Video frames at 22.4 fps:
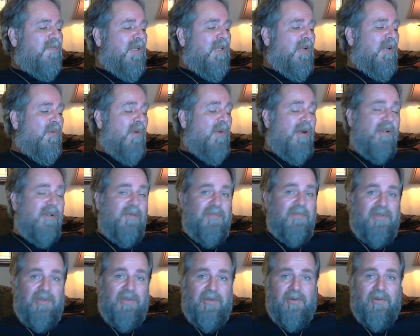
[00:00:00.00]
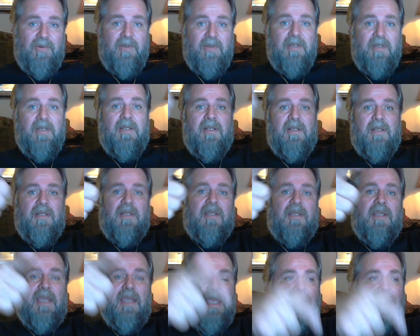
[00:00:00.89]
welcome to
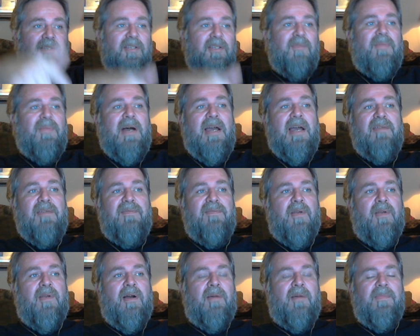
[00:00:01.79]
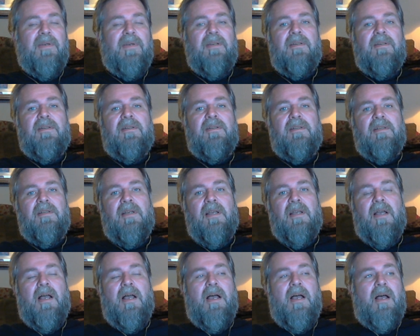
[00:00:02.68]
and goodbye from
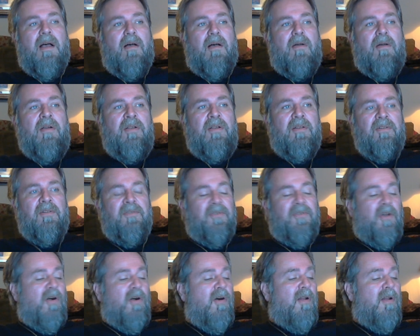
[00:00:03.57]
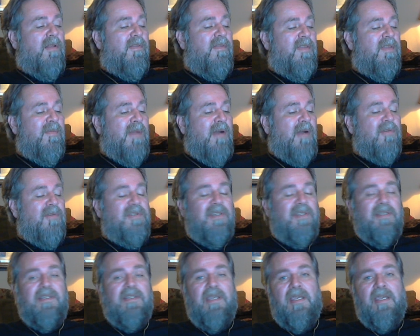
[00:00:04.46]
the Hall of the
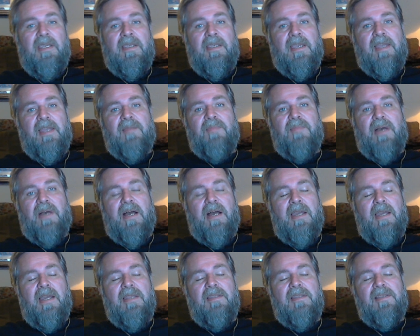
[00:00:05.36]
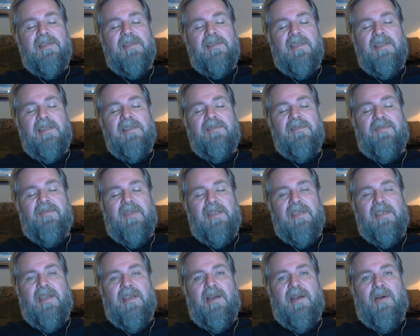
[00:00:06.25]
Mountain King and behind the scenes
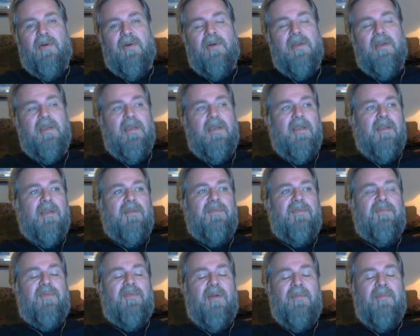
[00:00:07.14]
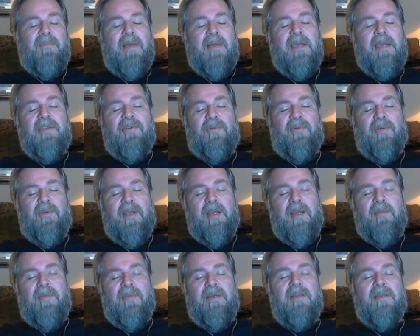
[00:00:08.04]
video from my
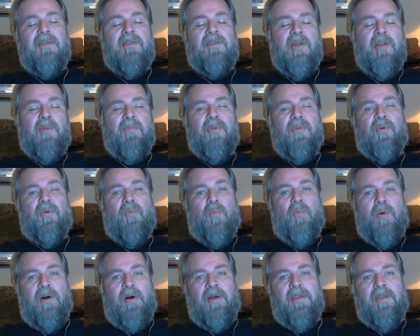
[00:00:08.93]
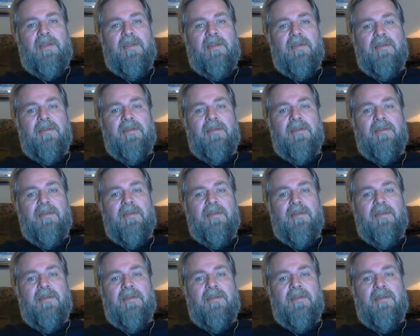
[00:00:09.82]
crib, #1.